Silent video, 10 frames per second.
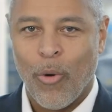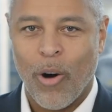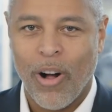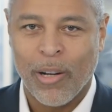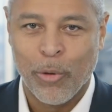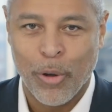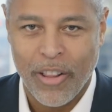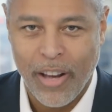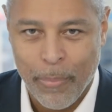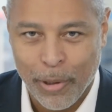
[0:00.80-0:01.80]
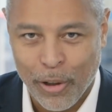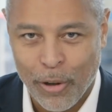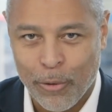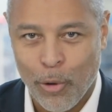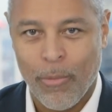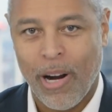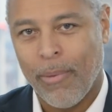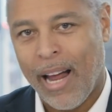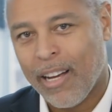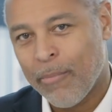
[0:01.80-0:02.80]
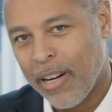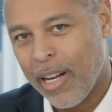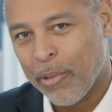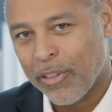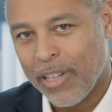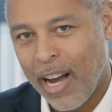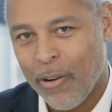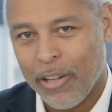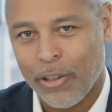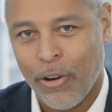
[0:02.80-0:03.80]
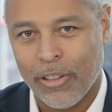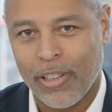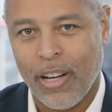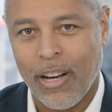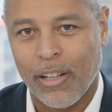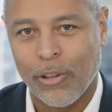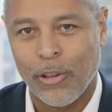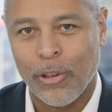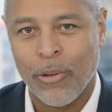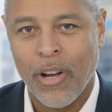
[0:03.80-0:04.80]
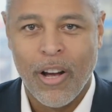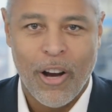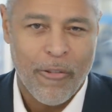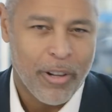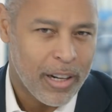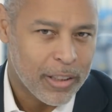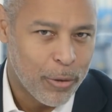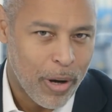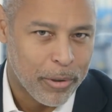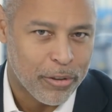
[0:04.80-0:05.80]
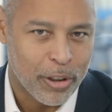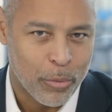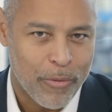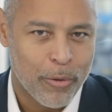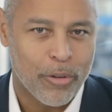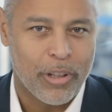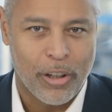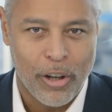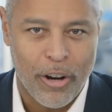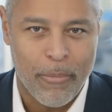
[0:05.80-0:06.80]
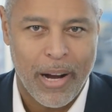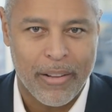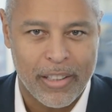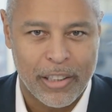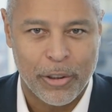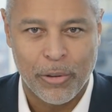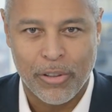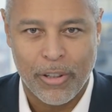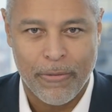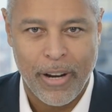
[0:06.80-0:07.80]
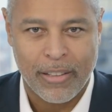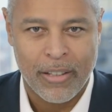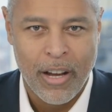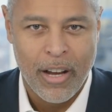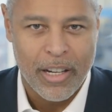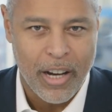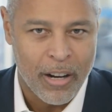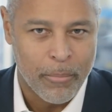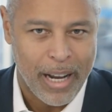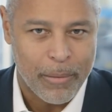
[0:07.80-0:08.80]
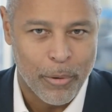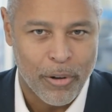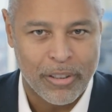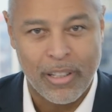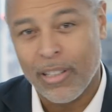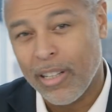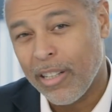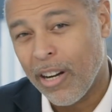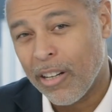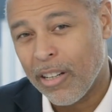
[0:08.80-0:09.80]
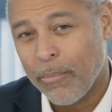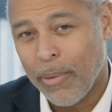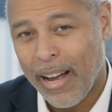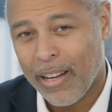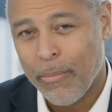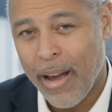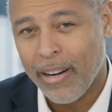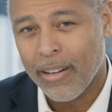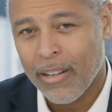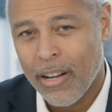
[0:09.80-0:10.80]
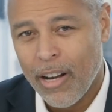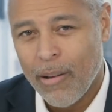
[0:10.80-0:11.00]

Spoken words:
Well, welcome to another episode of Talk About Black. My name is Dawed Konote Ahulu. Over the last few episodes, we've talked a lot about the issues that affect young black boys and indeed young black men.